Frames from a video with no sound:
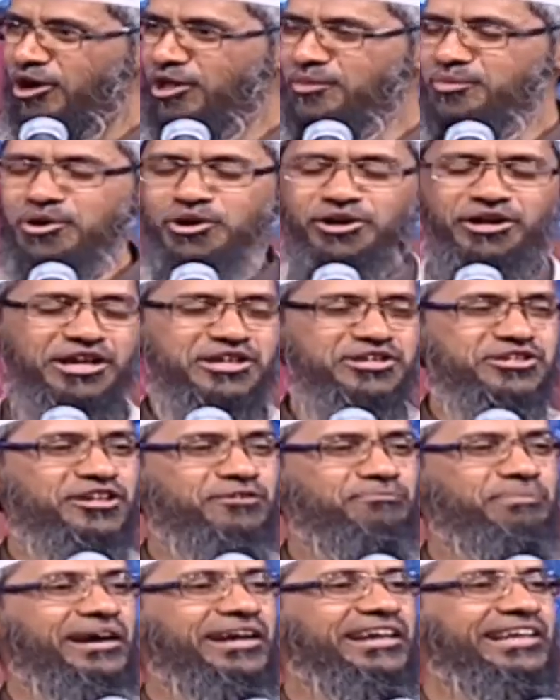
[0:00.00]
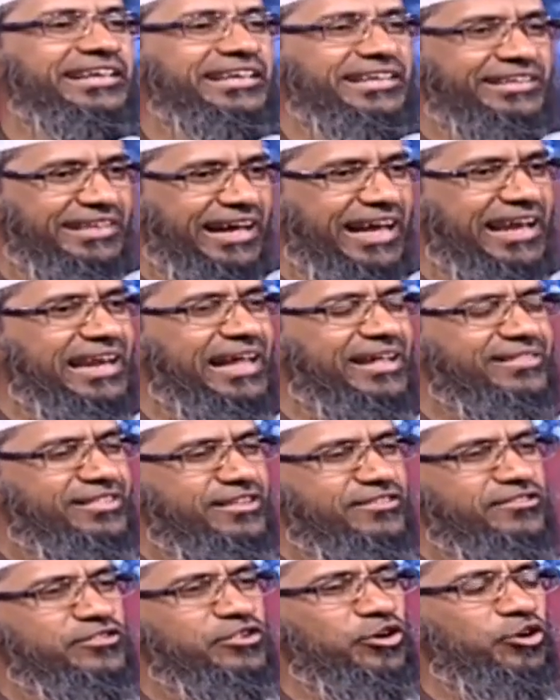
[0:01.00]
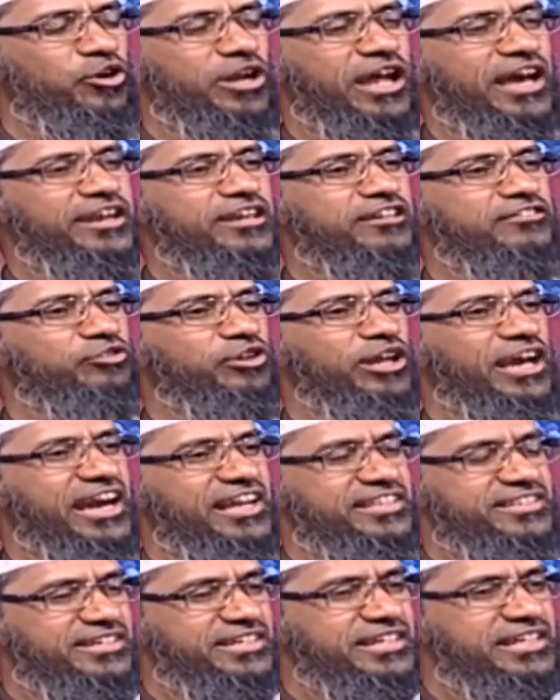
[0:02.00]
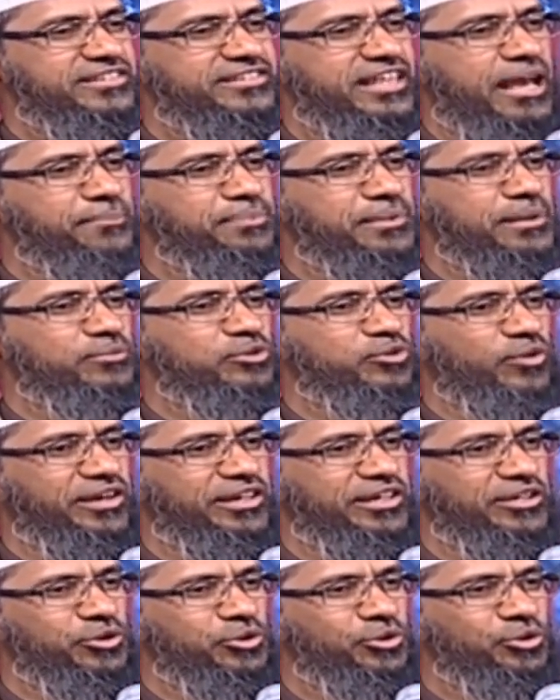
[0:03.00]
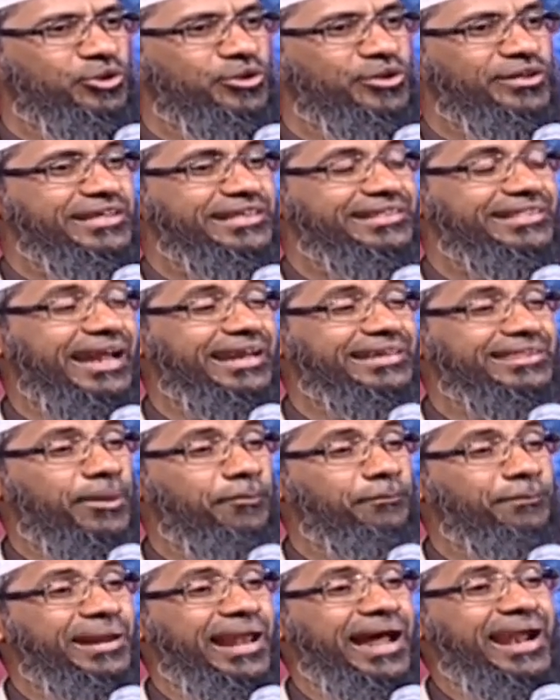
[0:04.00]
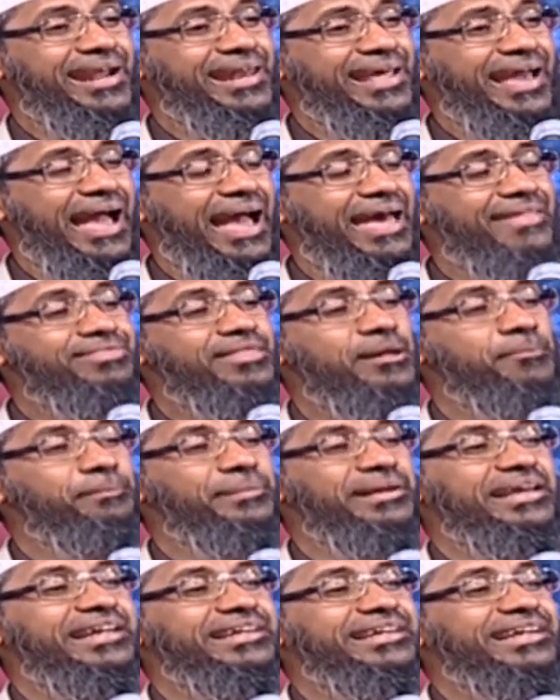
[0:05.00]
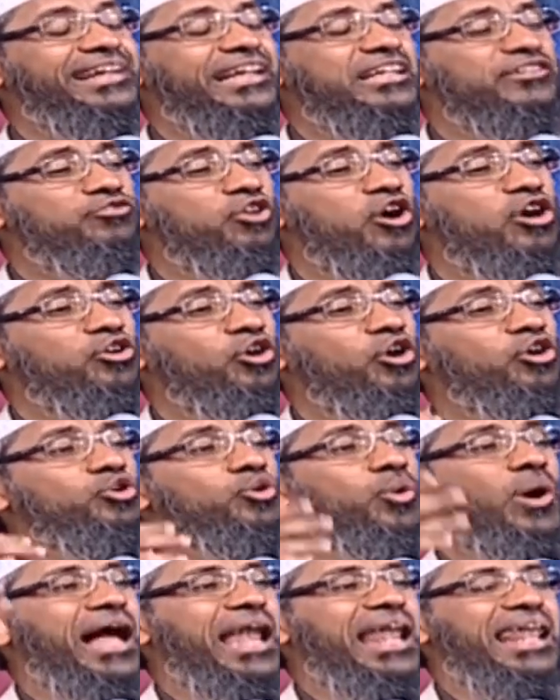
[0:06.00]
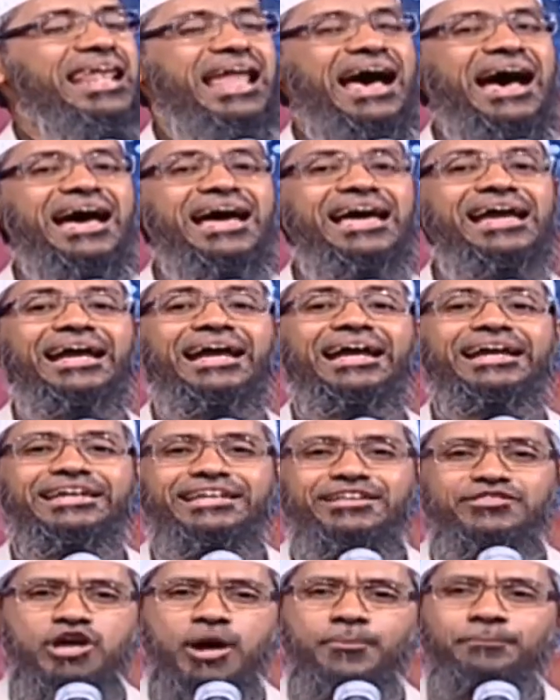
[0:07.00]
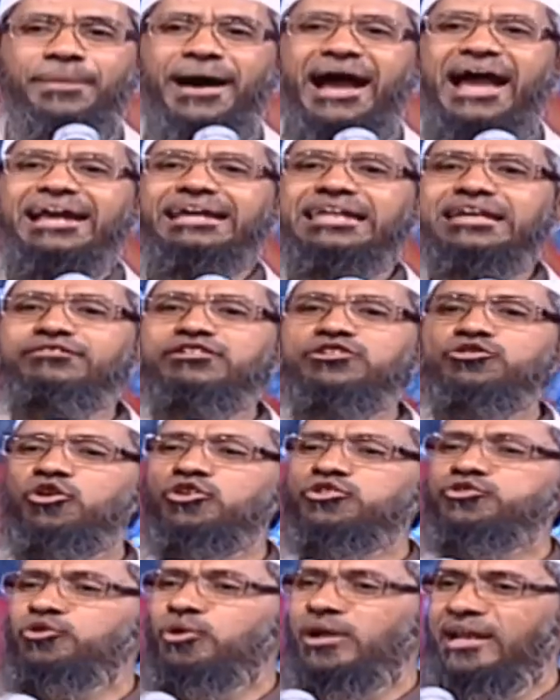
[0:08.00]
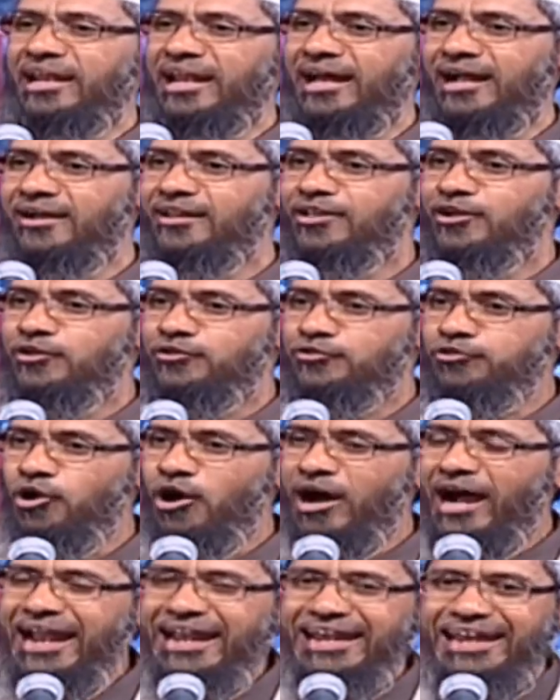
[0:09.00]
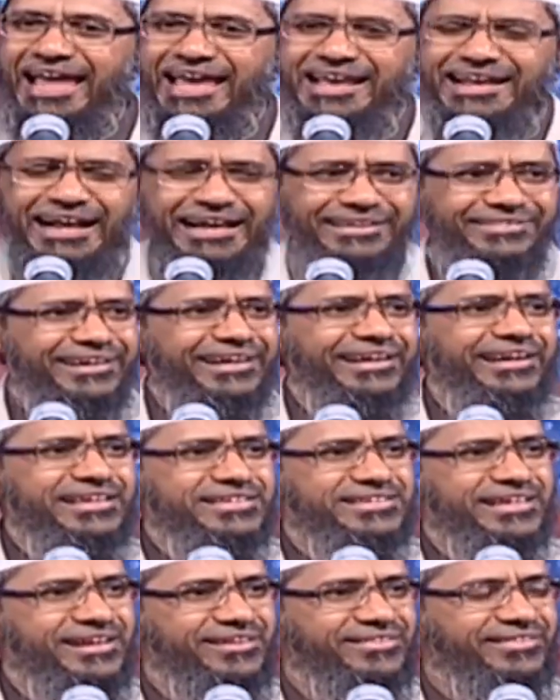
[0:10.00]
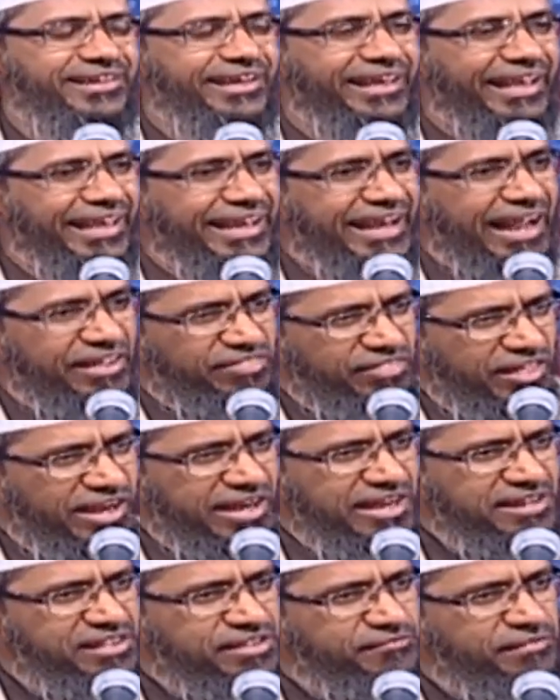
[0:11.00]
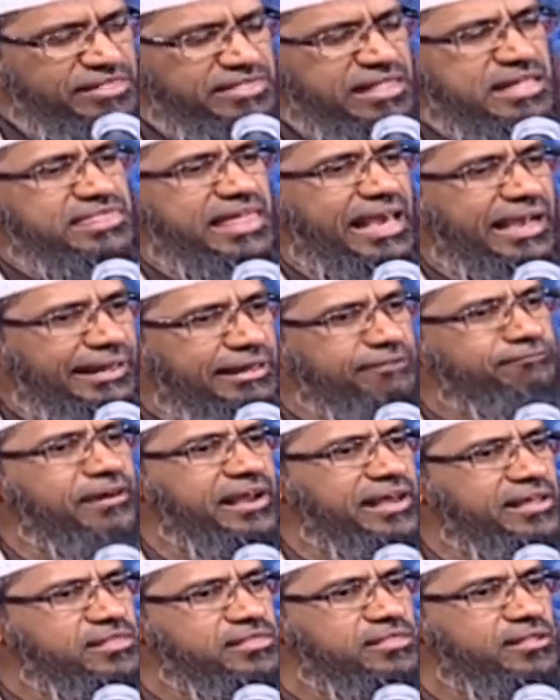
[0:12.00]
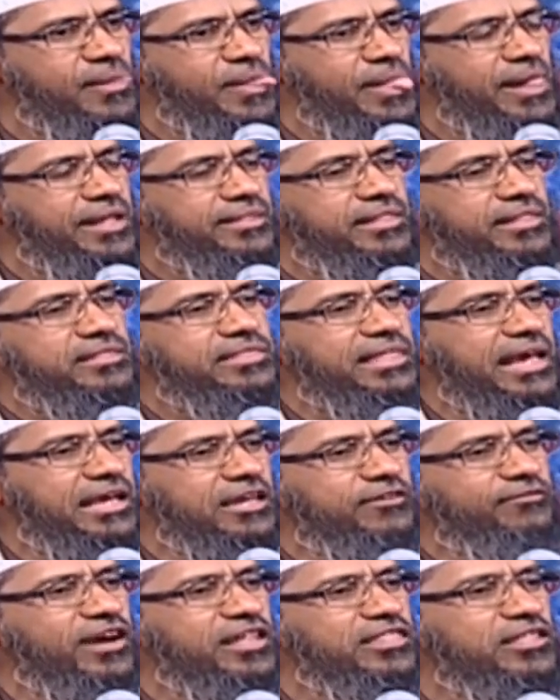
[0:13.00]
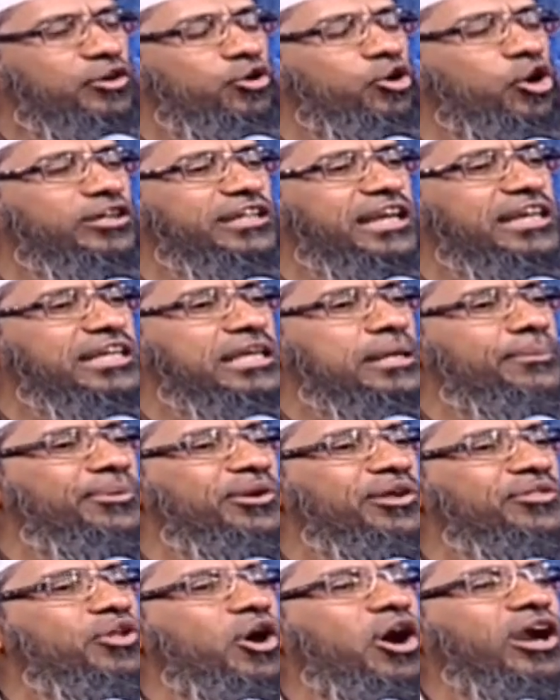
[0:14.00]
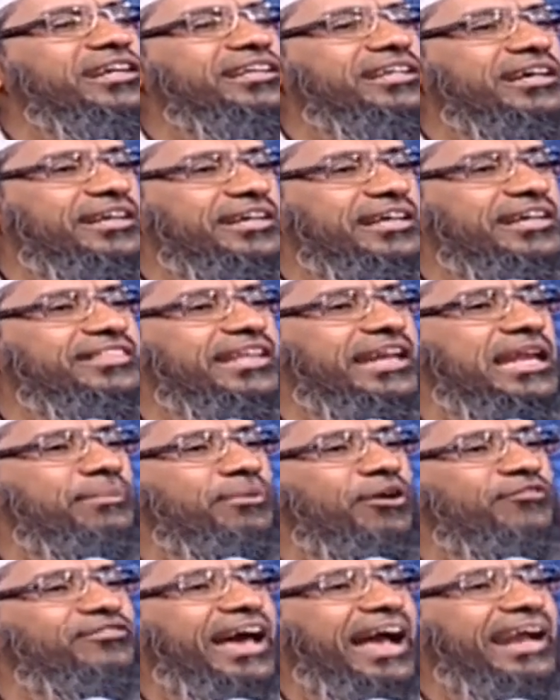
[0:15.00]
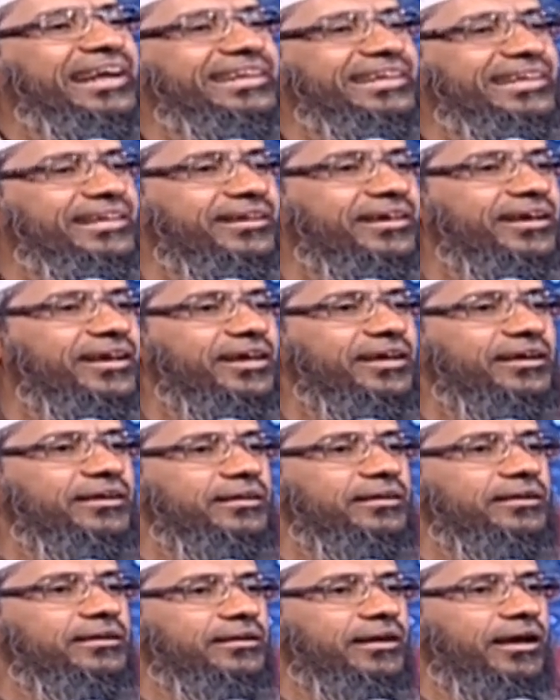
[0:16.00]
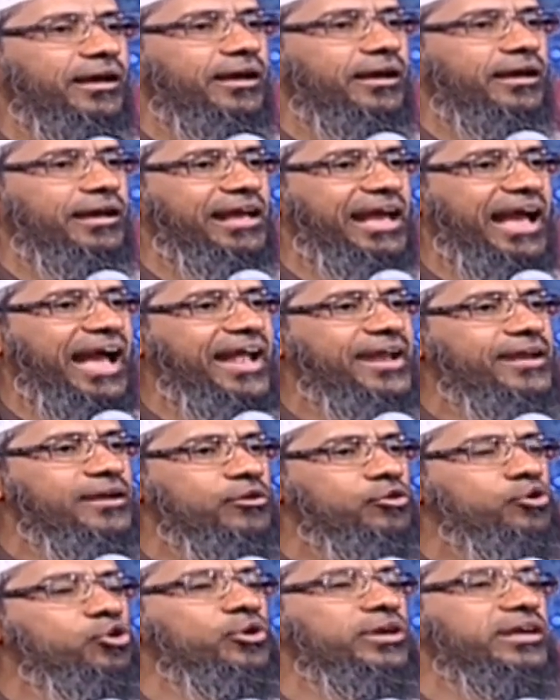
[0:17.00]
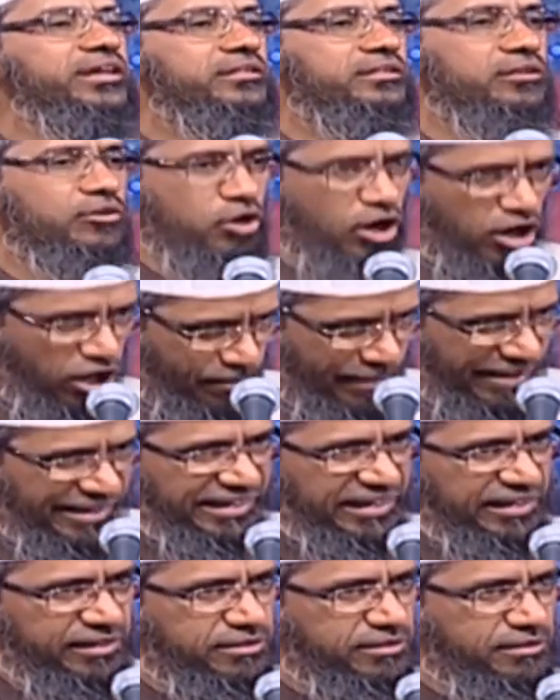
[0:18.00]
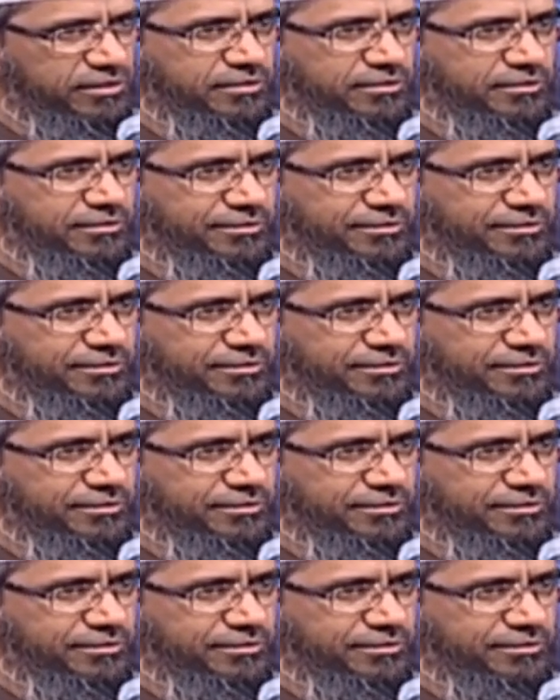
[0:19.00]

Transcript: On the occasion of Bakr Eid, Allah says in the Quran in Surah Hajj, chapter number twenty-two, that the blood and the meat does not go to Allah, it is your piety which goes to Allah. So unlike other religions, in other religions when they sacrifice, they sacrifice the goat and keep it in the altar in the name of deity. And who eats? God Almighty eats.